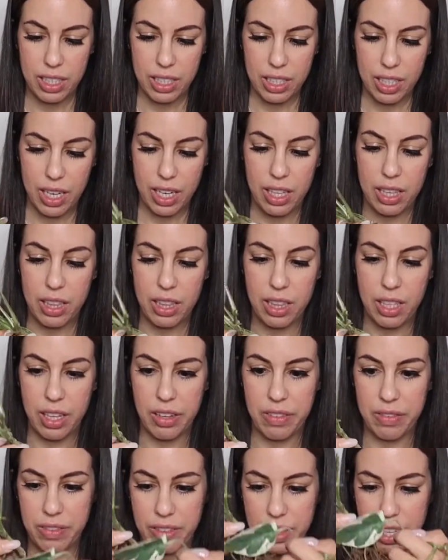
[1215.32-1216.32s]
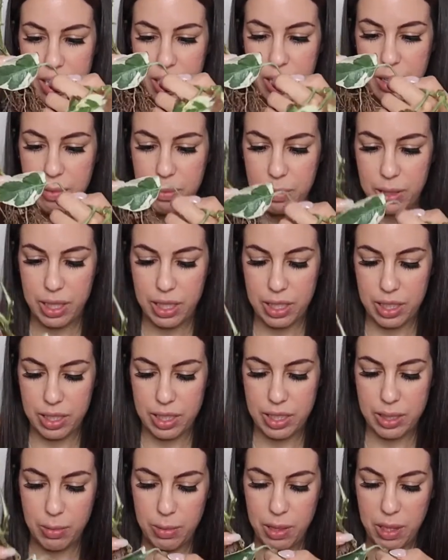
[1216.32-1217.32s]
I love that because
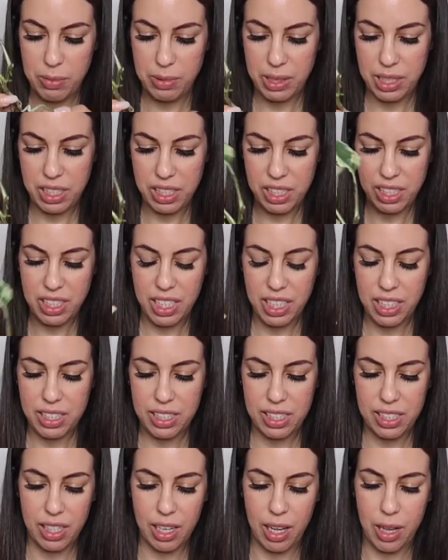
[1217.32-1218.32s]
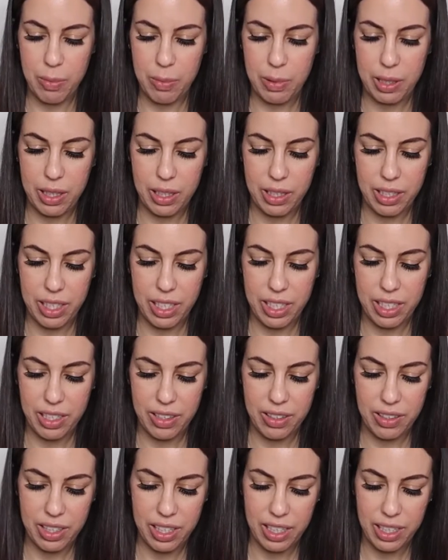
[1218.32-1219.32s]
sometimes they just get sloppy looking and
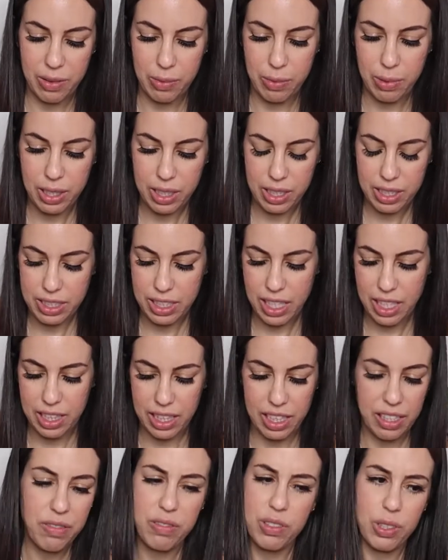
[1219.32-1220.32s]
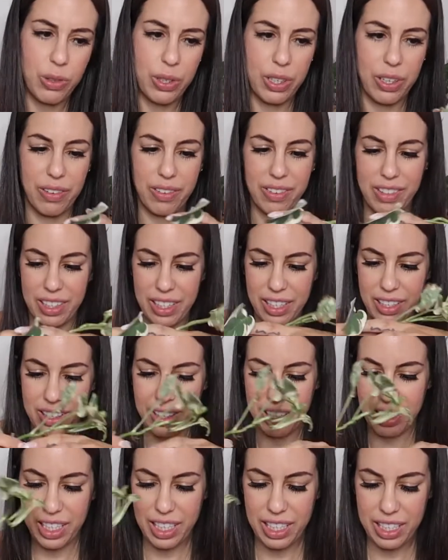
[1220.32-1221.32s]
you're like, what is that leaf doing over there?
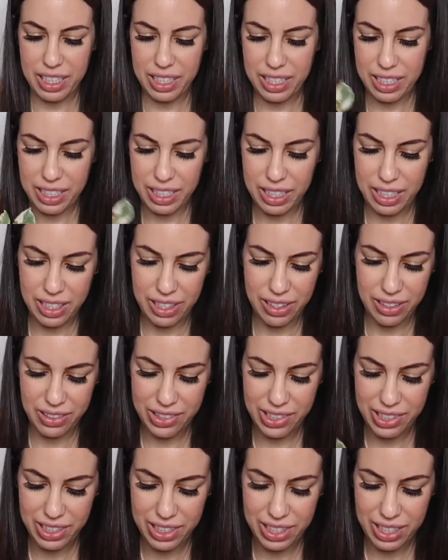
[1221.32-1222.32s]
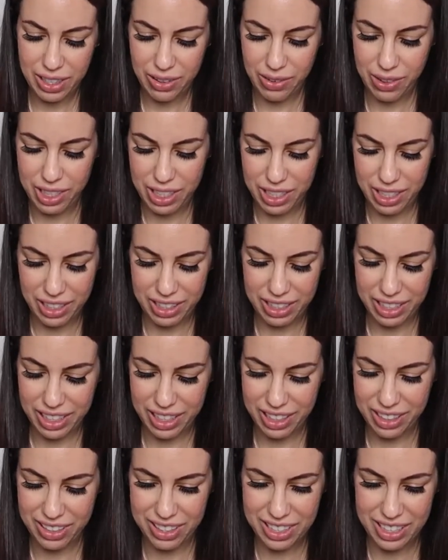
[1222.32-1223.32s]
Like, you know, I want it on the
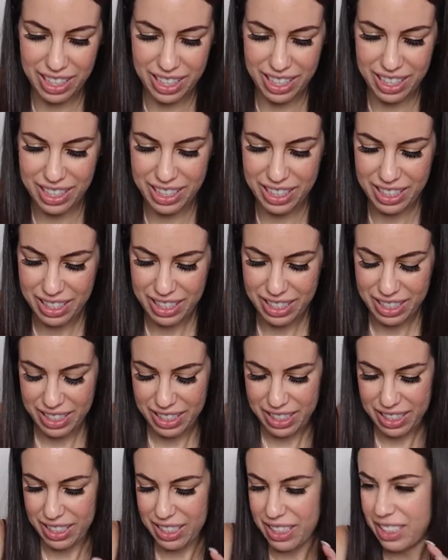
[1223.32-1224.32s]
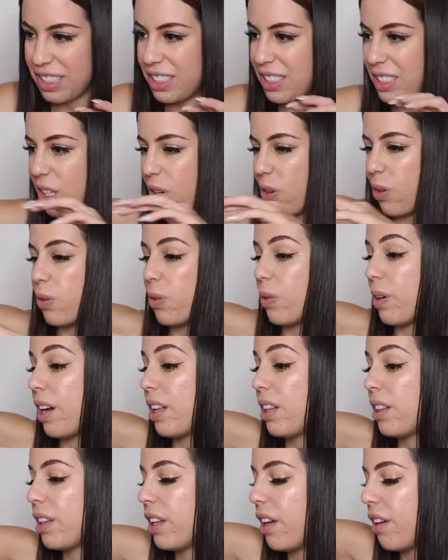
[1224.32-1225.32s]
other side. So I
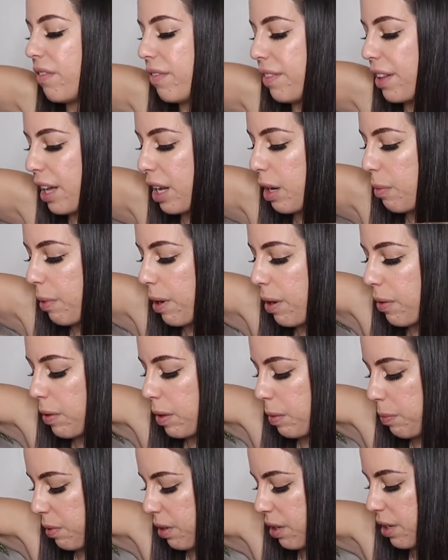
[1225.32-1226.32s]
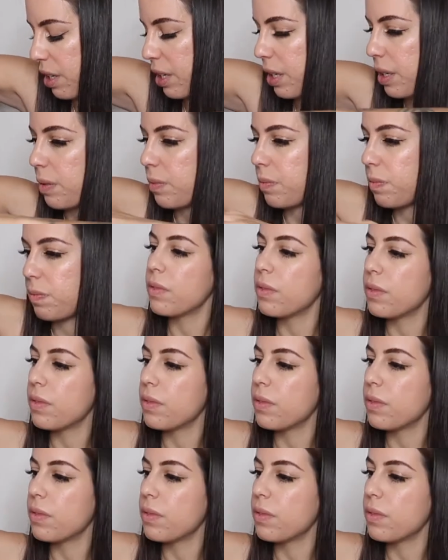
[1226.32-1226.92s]
love that about repotting.